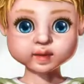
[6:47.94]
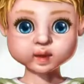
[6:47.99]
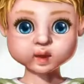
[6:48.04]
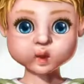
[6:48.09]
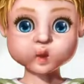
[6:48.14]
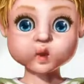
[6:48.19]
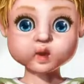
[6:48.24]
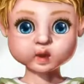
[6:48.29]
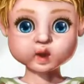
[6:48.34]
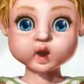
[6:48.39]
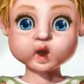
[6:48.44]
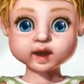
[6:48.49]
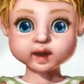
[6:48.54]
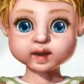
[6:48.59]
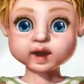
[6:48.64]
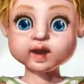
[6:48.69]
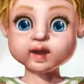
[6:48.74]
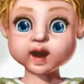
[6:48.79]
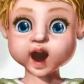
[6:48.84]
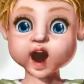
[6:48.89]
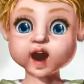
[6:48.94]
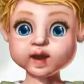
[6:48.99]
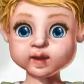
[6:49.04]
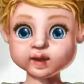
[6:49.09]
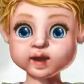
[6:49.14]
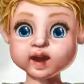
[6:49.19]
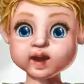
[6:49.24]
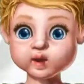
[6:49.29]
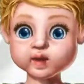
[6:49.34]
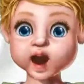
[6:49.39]
Okay, so our
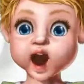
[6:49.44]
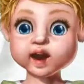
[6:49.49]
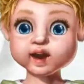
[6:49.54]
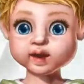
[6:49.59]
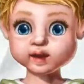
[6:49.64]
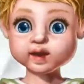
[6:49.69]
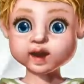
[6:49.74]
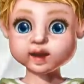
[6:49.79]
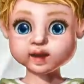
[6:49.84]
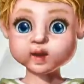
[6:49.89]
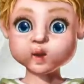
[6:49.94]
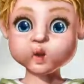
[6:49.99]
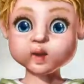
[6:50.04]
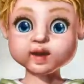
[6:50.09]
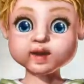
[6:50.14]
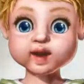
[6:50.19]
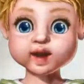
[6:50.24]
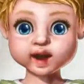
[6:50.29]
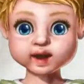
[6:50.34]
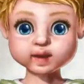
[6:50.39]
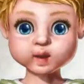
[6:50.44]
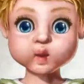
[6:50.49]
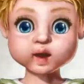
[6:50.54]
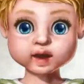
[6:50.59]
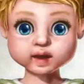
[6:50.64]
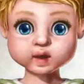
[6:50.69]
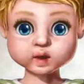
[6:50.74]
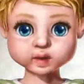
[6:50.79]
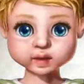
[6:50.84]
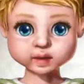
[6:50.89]
hair bonnet is almost
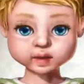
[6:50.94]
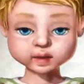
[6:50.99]
ready.